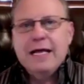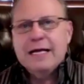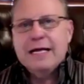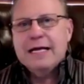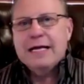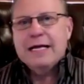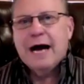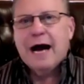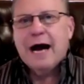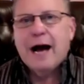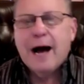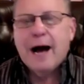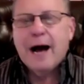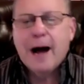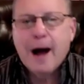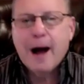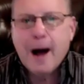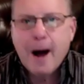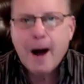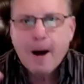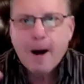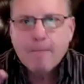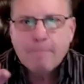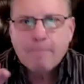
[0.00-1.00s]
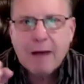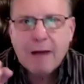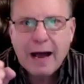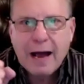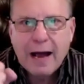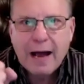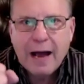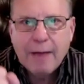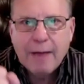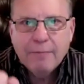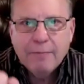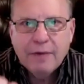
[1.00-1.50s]

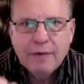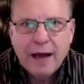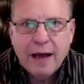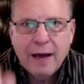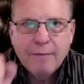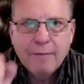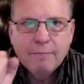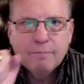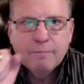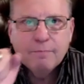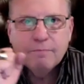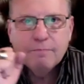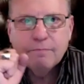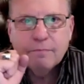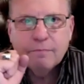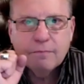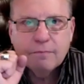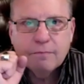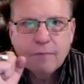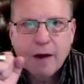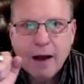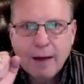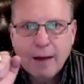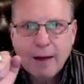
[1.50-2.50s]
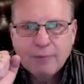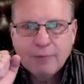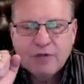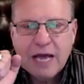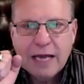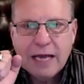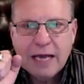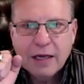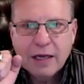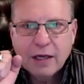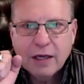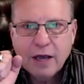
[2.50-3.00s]
I'm
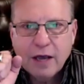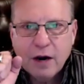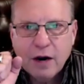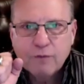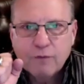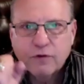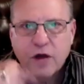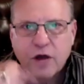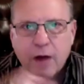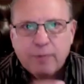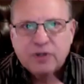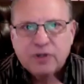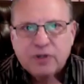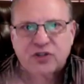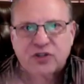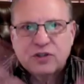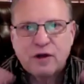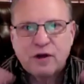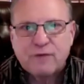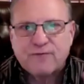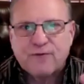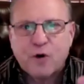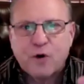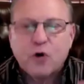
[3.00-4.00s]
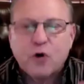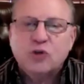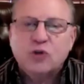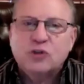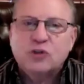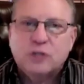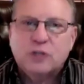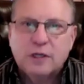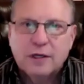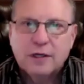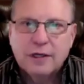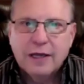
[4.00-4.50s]
taking care of company stuff first.
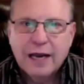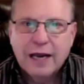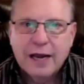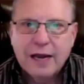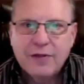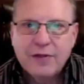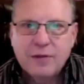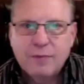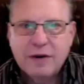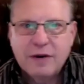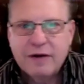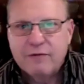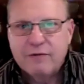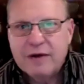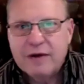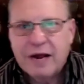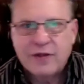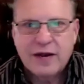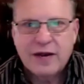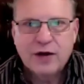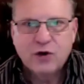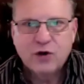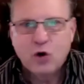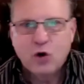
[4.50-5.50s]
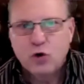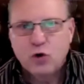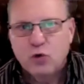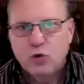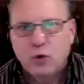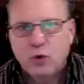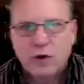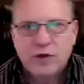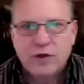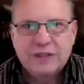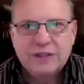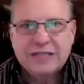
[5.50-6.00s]
And then, but every now and then I do one of
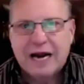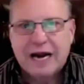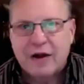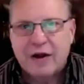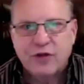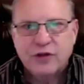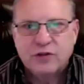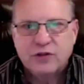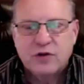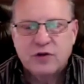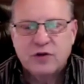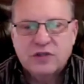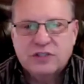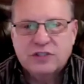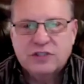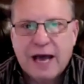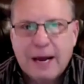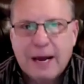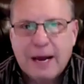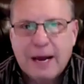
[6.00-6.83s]
these kind of things on the side,